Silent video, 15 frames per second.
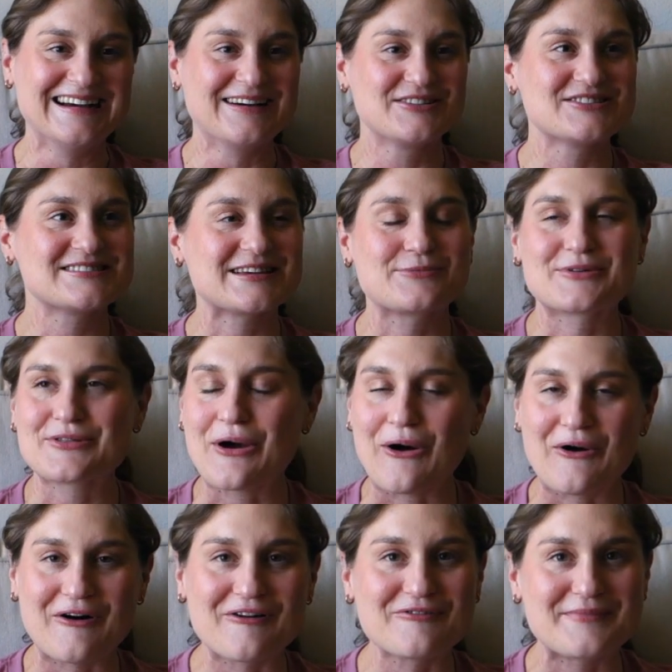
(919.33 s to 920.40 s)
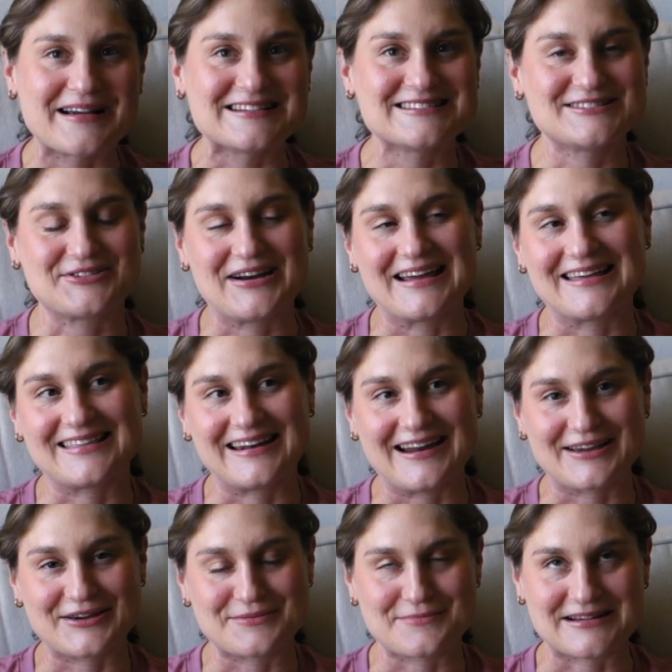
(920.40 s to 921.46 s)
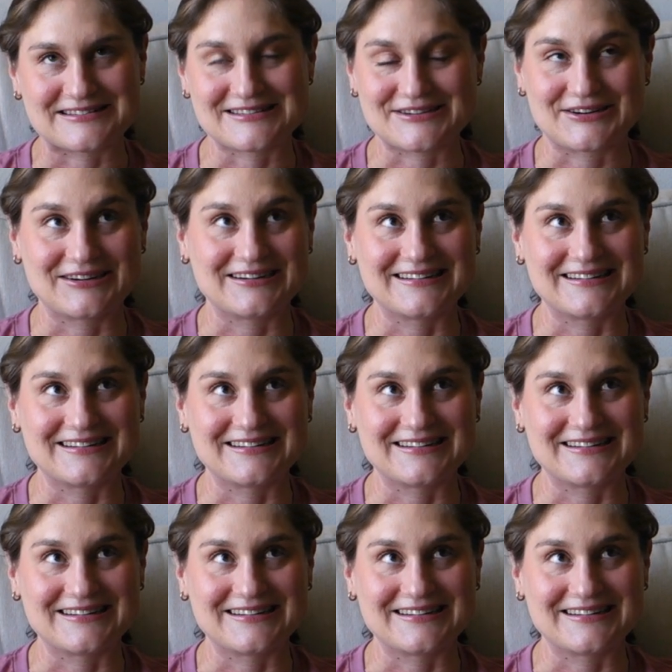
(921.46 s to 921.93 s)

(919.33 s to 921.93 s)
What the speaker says: Just like with all of my strength that I could muster,